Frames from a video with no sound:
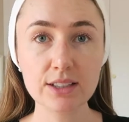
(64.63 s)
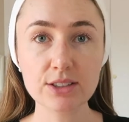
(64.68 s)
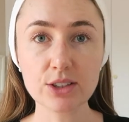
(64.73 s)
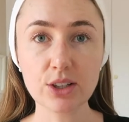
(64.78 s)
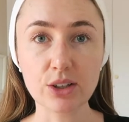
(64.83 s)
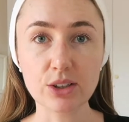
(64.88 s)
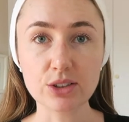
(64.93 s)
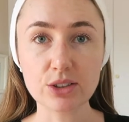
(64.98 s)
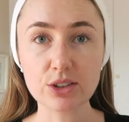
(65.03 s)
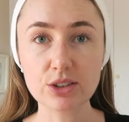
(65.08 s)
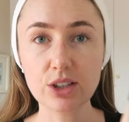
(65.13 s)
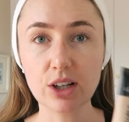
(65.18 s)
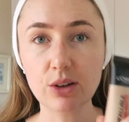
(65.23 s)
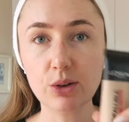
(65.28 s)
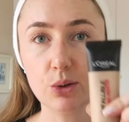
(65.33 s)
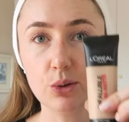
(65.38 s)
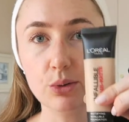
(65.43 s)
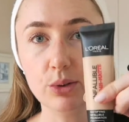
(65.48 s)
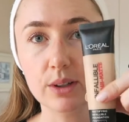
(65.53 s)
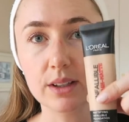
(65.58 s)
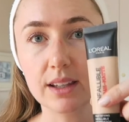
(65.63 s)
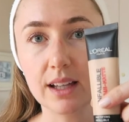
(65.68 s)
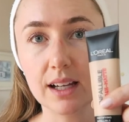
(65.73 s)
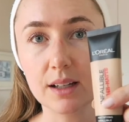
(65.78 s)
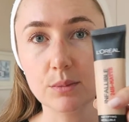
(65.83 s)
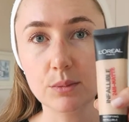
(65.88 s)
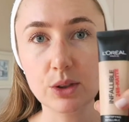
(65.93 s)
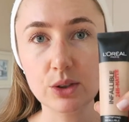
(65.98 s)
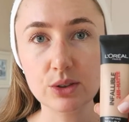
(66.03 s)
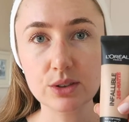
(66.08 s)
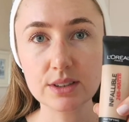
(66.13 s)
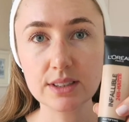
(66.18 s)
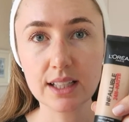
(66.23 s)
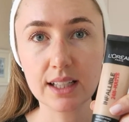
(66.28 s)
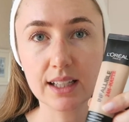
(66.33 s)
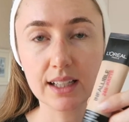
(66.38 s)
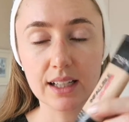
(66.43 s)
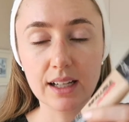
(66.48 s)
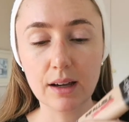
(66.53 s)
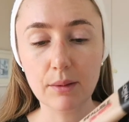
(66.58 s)
So to start off with, I'm
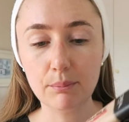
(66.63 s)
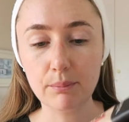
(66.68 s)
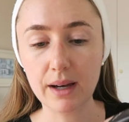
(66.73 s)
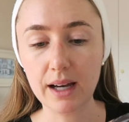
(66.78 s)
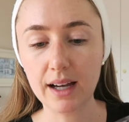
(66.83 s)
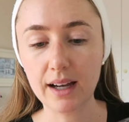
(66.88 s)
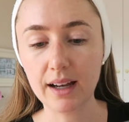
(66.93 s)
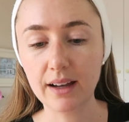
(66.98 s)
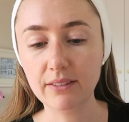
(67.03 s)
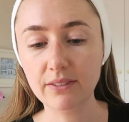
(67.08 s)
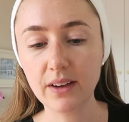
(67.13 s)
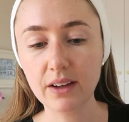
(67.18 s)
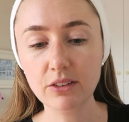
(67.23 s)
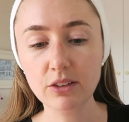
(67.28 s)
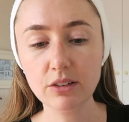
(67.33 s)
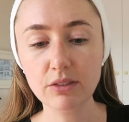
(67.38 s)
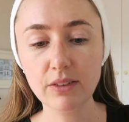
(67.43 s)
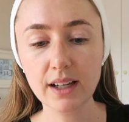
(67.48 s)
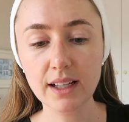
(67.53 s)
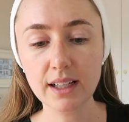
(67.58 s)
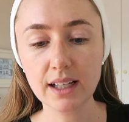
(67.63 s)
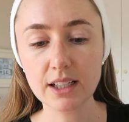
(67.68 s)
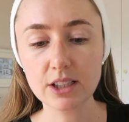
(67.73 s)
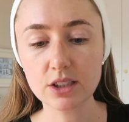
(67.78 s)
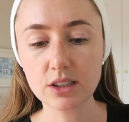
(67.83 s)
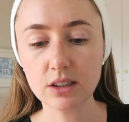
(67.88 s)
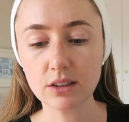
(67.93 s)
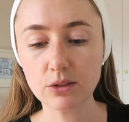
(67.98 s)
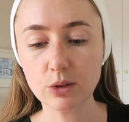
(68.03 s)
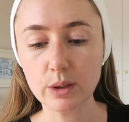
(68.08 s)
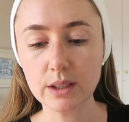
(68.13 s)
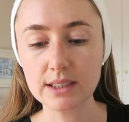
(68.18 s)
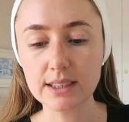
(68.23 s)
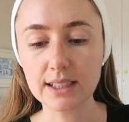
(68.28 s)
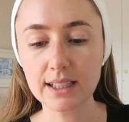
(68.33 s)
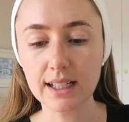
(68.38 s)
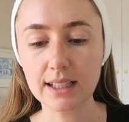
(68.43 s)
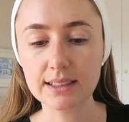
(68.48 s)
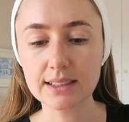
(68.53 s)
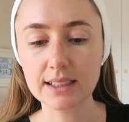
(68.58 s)
using my favorite foundation of
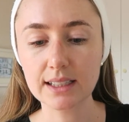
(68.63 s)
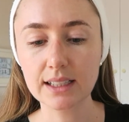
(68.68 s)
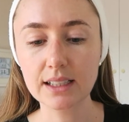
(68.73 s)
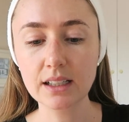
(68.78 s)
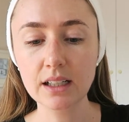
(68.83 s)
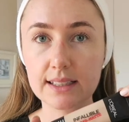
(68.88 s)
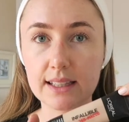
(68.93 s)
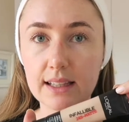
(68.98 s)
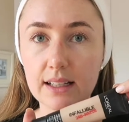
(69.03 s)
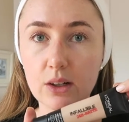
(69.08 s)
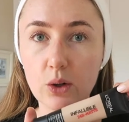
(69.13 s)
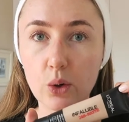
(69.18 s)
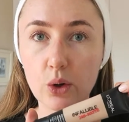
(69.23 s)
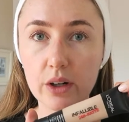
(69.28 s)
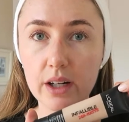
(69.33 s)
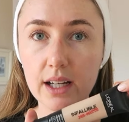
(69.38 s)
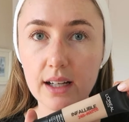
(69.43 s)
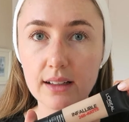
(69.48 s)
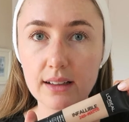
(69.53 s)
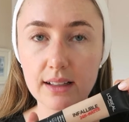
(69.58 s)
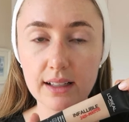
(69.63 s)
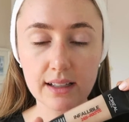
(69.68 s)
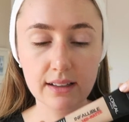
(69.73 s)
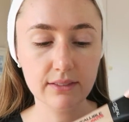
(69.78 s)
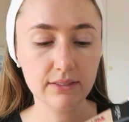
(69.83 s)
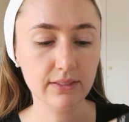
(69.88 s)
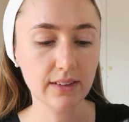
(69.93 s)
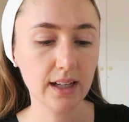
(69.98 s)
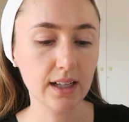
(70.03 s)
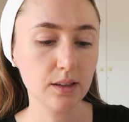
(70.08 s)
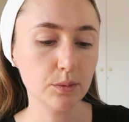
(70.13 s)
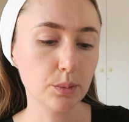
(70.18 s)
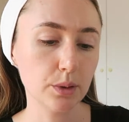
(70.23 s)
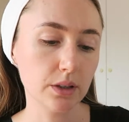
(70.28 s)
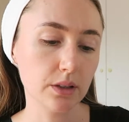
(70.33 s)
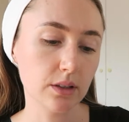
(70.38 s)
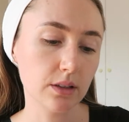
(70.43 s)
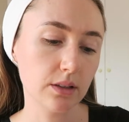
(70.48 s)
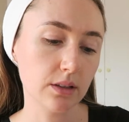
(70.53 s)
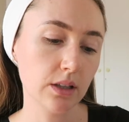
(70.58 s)
2019. It's the L'Oreal
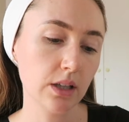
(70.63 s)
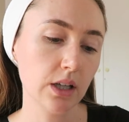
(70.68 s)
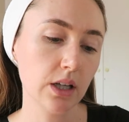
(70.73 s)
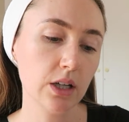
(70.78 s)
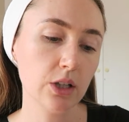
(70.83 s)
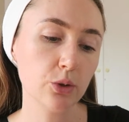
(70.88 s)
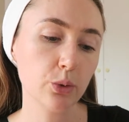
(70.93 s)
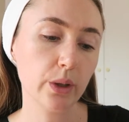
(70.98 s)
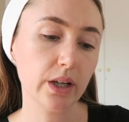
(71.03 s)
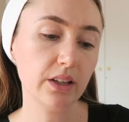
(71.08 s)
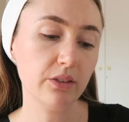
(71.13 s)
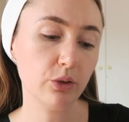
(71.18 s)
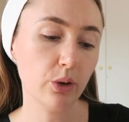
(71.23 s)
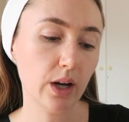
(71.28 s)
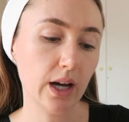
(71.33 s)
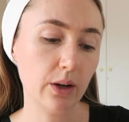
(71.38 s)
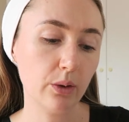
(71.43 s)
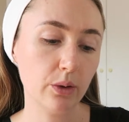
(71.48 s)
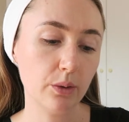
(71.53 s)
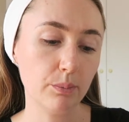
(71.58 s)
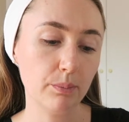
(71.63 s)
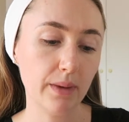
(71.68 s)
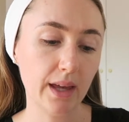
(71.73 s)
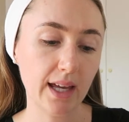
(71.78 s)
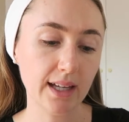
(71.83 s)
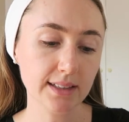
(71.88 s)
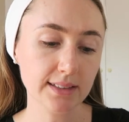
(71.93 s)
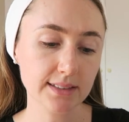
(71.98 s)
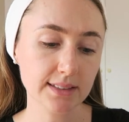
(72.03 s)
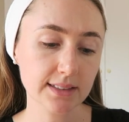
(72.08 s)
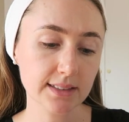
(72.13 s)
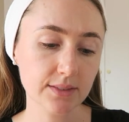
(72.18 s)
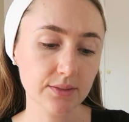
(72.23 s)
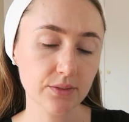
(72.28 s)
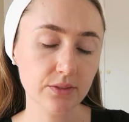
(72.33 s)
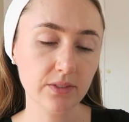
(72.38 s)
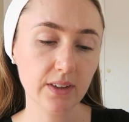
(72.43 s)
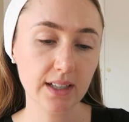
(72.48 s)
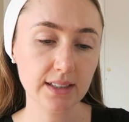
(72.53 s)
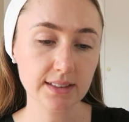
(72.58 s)
Infallible 24-Hour Matte
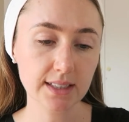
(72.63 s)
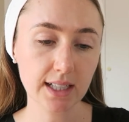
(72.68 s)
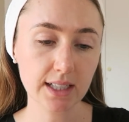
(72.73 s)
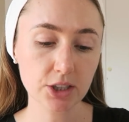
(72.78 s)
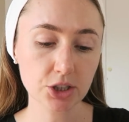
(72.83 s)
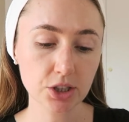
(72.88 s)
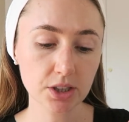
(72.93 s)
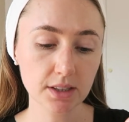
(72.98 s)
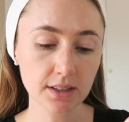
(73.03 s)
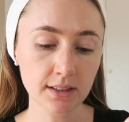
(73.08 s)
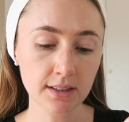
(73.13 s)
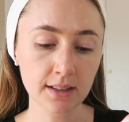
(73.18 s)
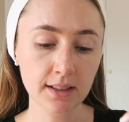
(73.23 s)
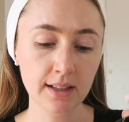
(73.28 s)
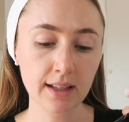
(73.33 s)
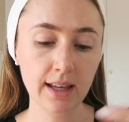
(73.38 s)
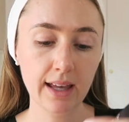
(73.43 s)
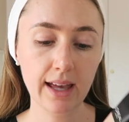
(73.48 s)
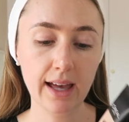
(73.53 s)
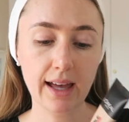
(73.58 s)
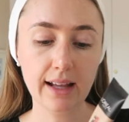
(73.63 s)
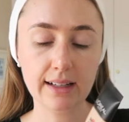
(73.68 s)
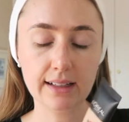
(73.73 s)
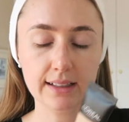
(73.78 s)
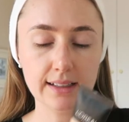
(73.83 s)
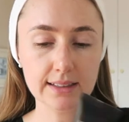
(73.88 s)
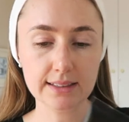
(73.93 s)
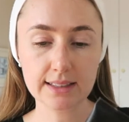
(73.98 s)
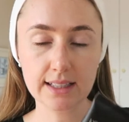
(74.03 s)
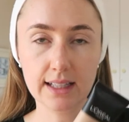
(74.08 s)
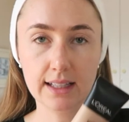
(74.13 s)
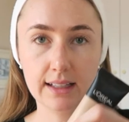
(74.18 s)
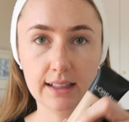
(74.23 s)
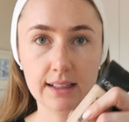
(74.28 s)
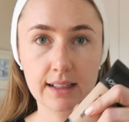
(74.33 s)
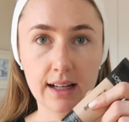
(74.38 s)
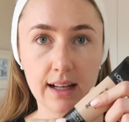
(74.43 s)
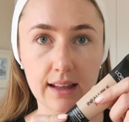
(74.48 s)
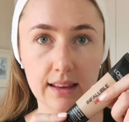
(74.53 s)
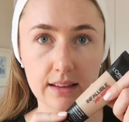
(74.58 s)
Foundation, and it is
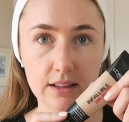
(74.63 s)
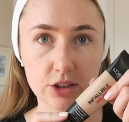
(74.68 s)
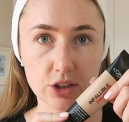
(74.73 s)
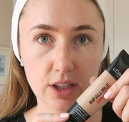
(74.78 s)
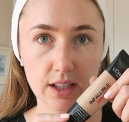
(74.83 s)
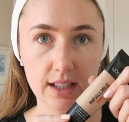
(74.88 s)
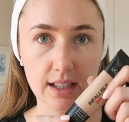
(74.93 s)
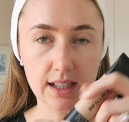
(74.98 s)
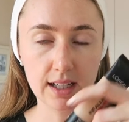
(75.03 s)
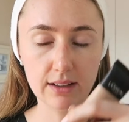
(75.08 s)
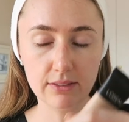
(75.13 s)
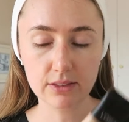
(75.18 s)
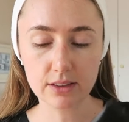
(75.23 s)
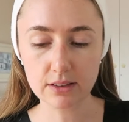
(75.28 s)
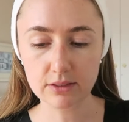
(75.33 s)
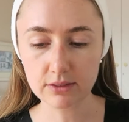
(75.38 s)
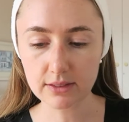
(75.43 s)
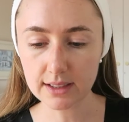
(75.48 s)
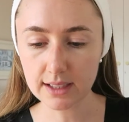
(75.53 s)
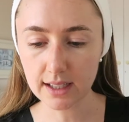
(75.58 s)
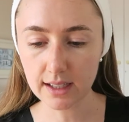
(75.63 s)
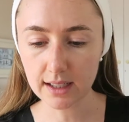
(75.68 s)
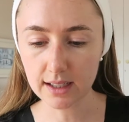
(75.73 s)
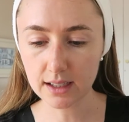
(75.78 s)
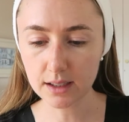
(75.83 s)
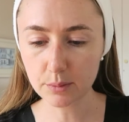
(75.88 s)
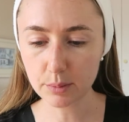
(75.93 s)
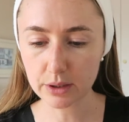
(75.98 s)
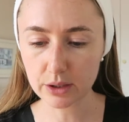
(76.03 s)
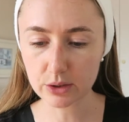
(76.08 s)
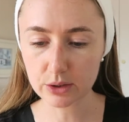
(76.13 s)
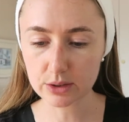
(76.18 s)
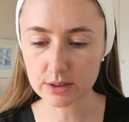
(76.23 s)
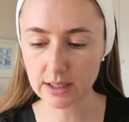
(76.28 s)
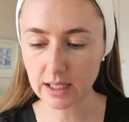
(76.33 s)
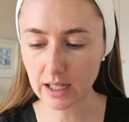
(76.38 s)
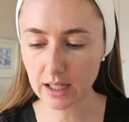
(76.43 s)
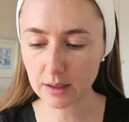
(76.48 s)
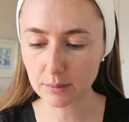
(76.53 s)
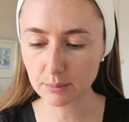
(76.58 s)
in the shade 11 Vanilla, because
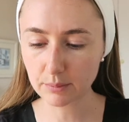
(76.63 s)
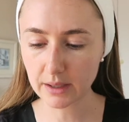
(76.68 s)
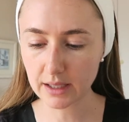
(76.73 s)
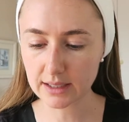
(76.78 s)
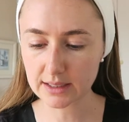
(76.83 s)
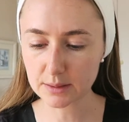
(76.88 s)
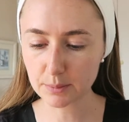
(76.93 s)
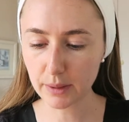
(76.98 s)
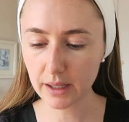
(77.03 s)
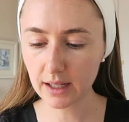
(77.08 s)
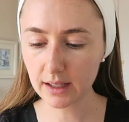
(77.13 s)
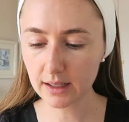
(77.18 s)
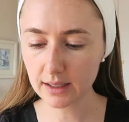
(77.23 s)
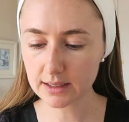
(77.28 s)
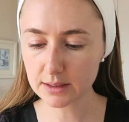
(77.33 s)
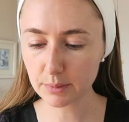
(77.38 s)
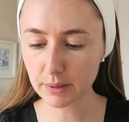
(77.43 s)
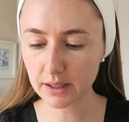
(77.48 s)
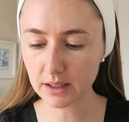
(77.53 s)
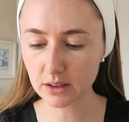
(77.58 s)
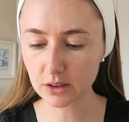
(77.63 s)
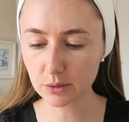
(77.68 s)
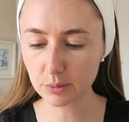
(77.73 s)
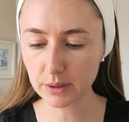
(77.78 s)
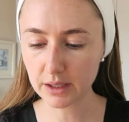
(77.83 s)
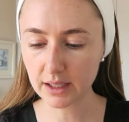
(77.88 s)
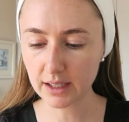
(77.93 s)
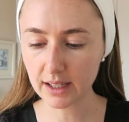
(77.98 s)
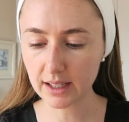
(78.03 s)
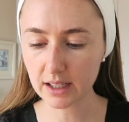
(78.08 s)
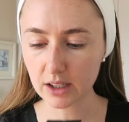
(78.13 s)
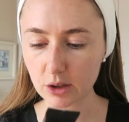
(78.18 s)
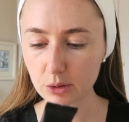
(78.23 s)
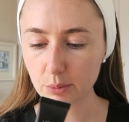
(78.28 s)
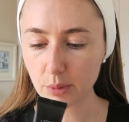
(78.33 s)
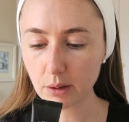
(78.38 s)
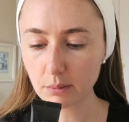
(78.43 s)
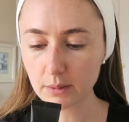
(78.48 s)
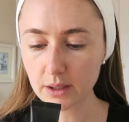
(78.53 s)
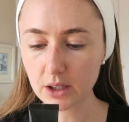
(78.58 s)
I'm as pale could be, and I
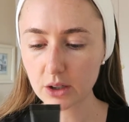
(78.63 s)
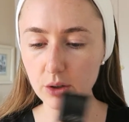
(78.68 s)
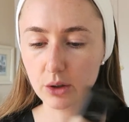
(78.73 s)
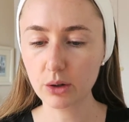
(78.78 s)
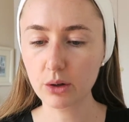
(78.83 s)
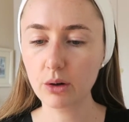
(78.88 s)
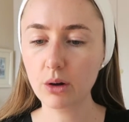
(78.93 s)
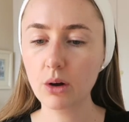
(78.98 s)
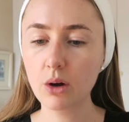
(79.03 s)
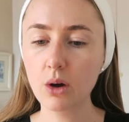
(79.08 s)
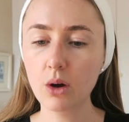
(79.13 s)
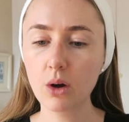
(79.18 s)
could probably go